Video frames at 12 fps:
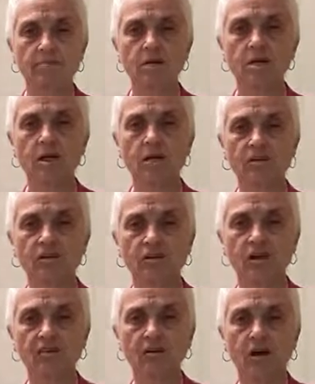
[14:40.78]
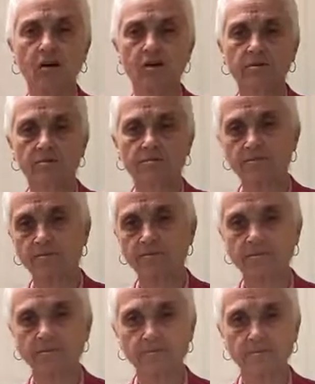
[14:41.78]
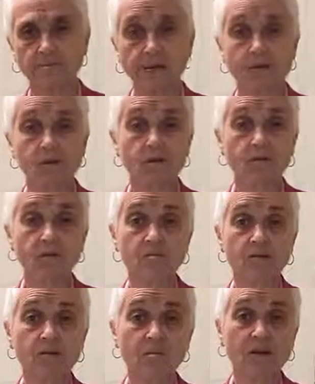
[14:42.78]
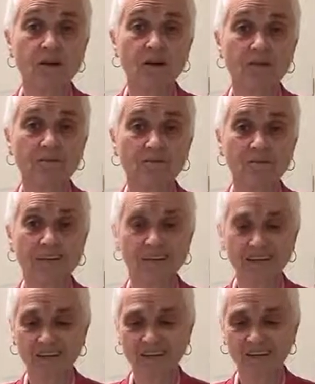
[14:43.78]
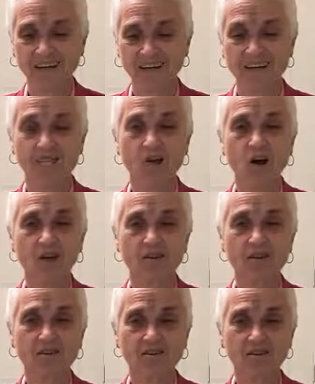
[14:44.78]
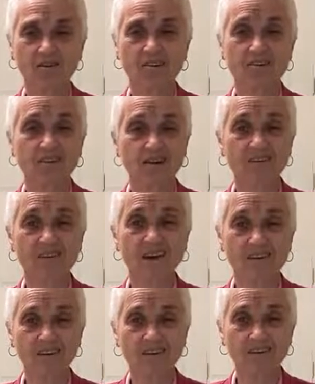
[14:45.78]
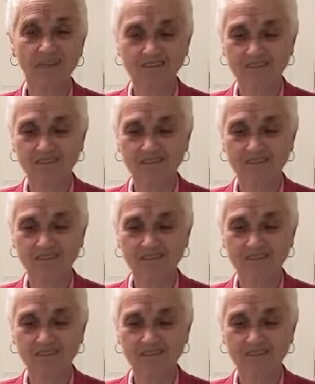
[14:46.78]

become a chandala. They cursed him to become a dog ear, a chandala.